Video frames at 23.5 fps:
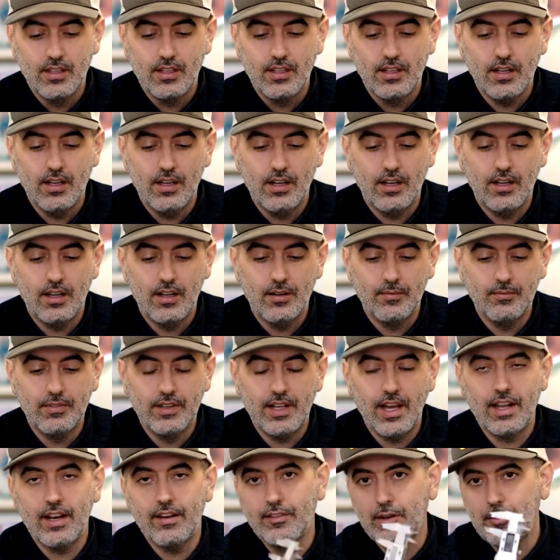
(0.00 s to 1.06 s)

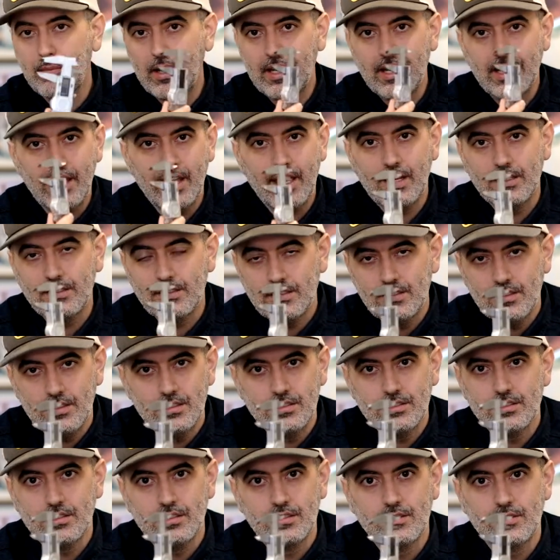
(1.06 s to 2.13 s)
Not everybody has
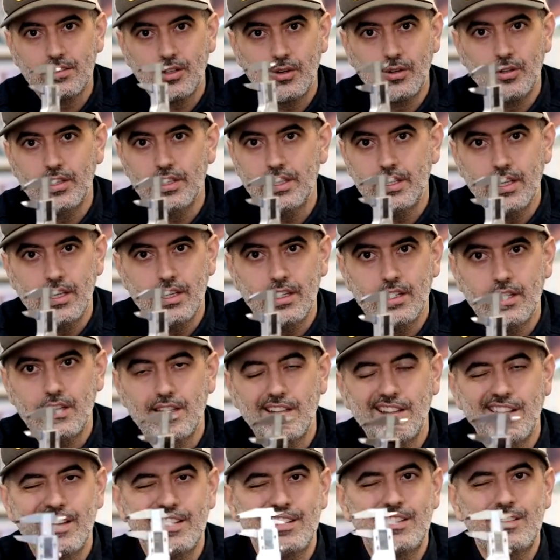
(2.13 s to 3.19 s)
these. Totally get it.
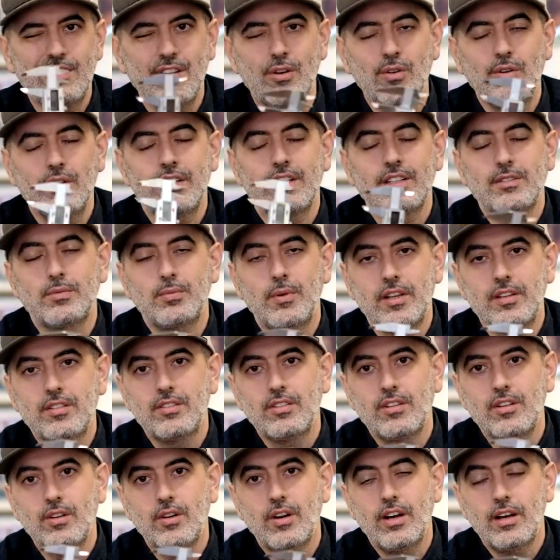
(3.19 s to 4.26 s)
I don't expect you
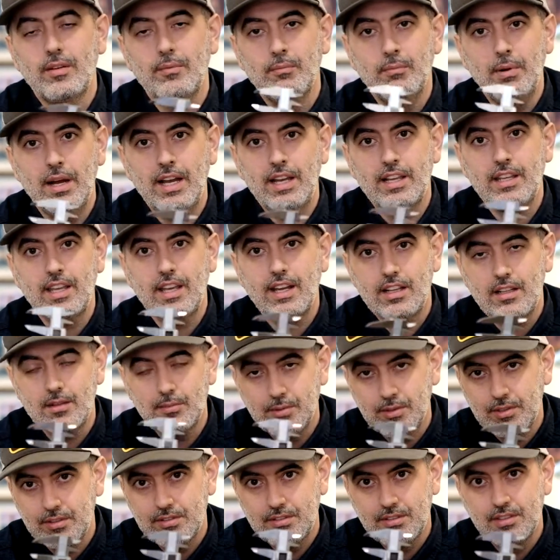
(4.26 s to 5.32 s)
to go out and buy
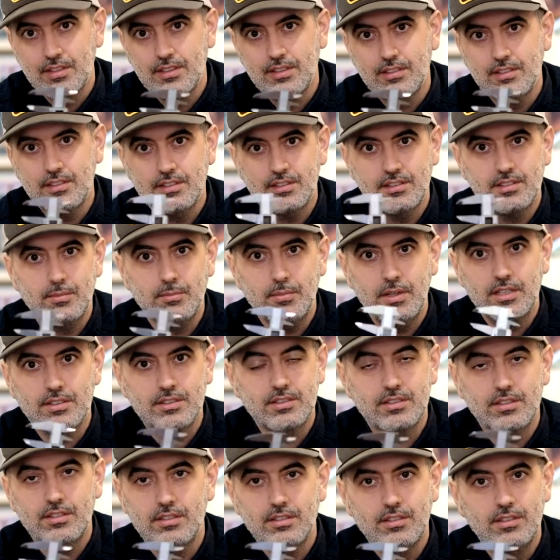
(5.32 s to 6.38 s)
calipers just to
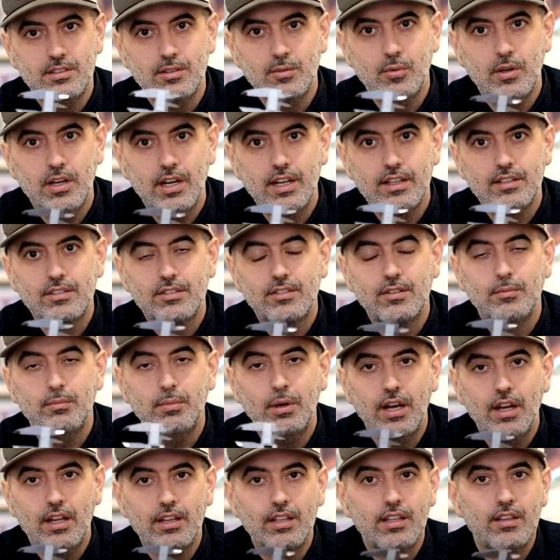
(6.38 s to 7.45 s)
measure your watch.
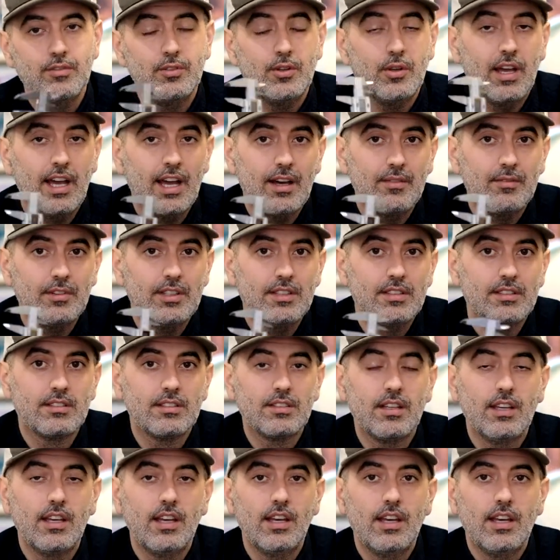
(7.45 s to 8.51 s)
But if you have
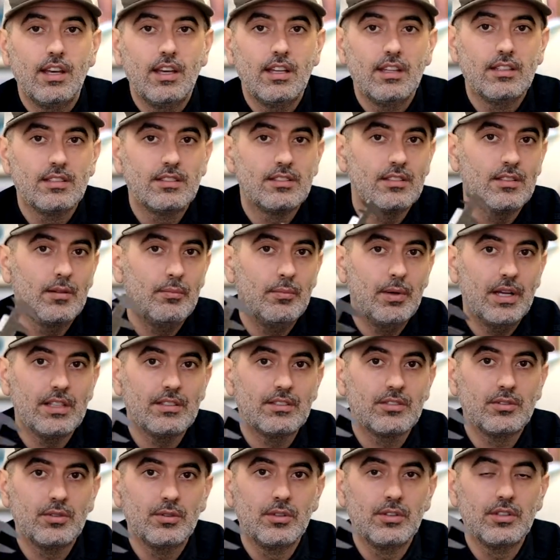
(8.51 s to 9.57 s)
these, this is the
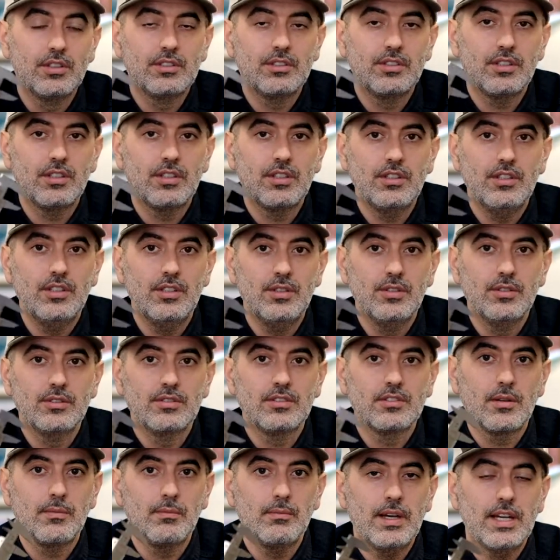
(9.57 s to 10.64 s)
best tool that you can use
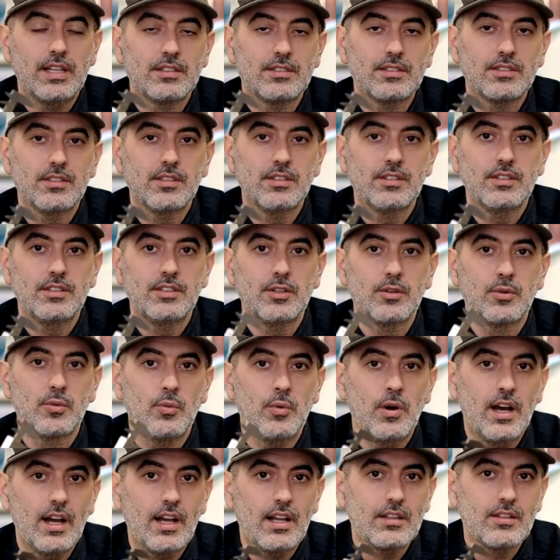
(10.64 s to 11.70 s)
to measure your
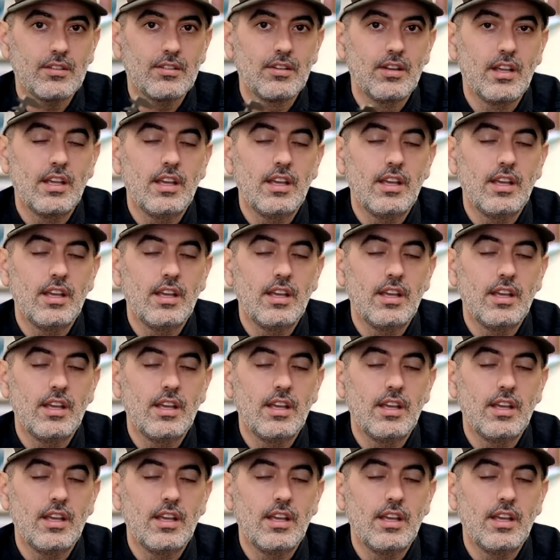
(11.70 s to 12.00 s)
watch